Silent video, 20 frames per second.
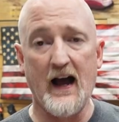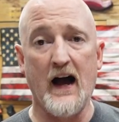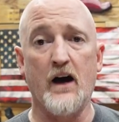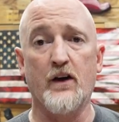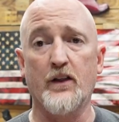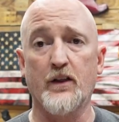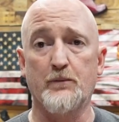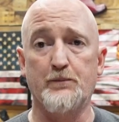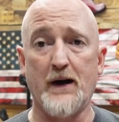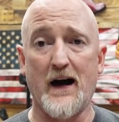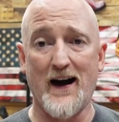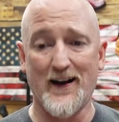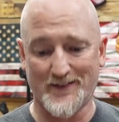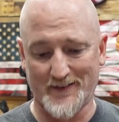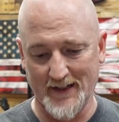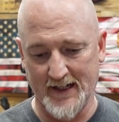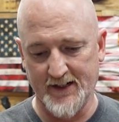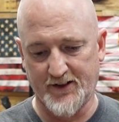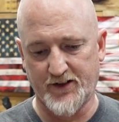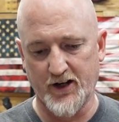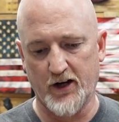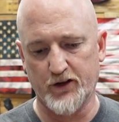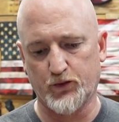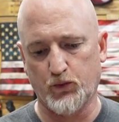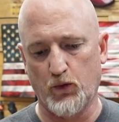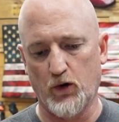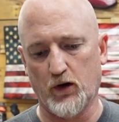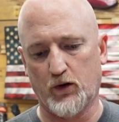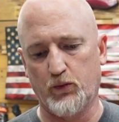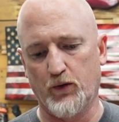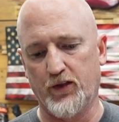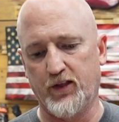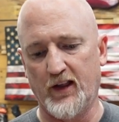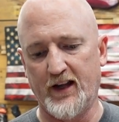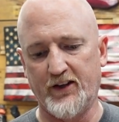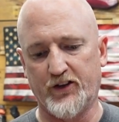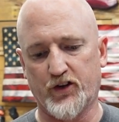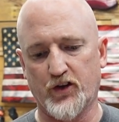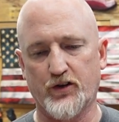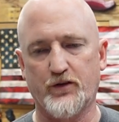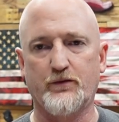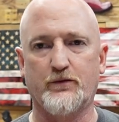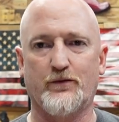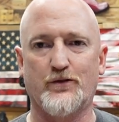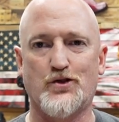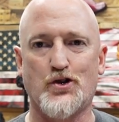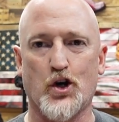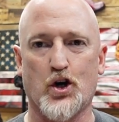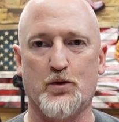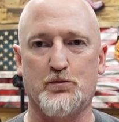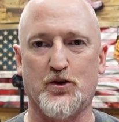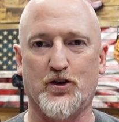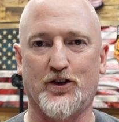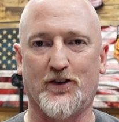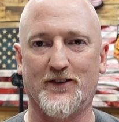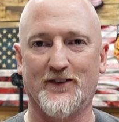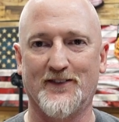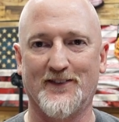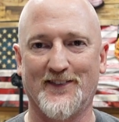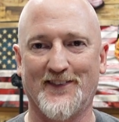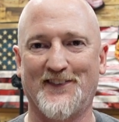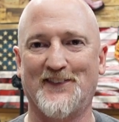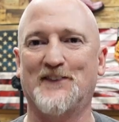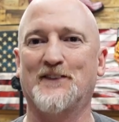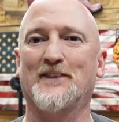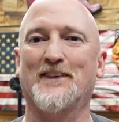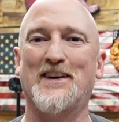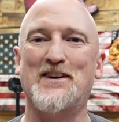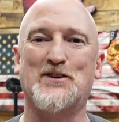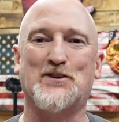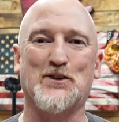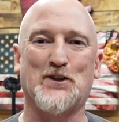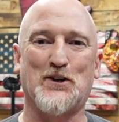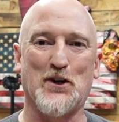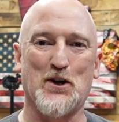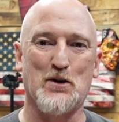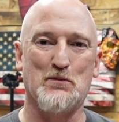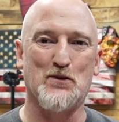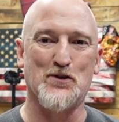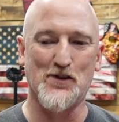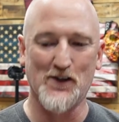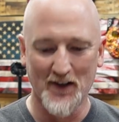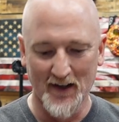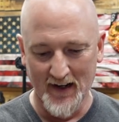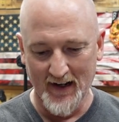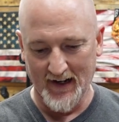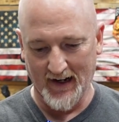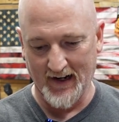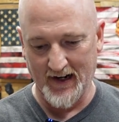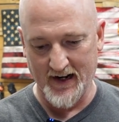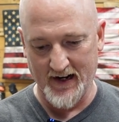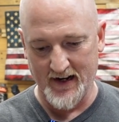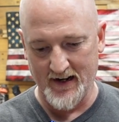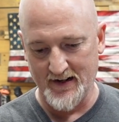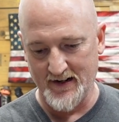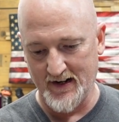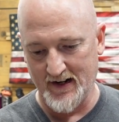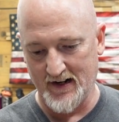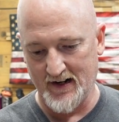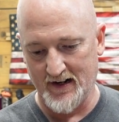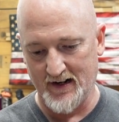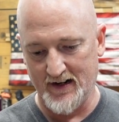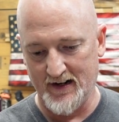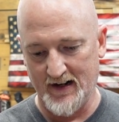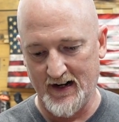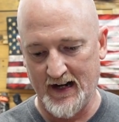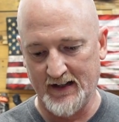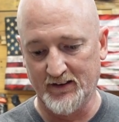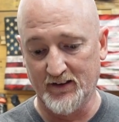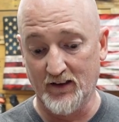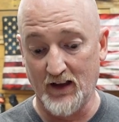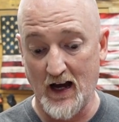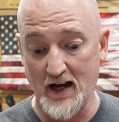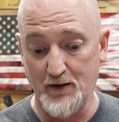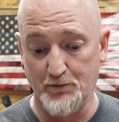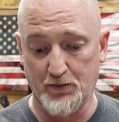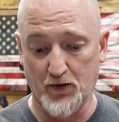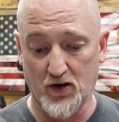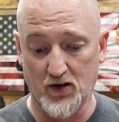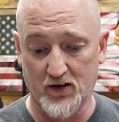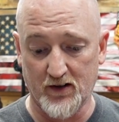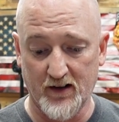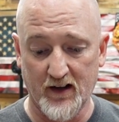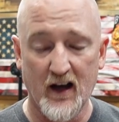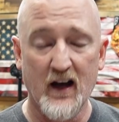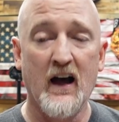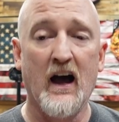Out of the box, it does work with laser gerbil, LaserGRBL, and, uh, and LightBurn.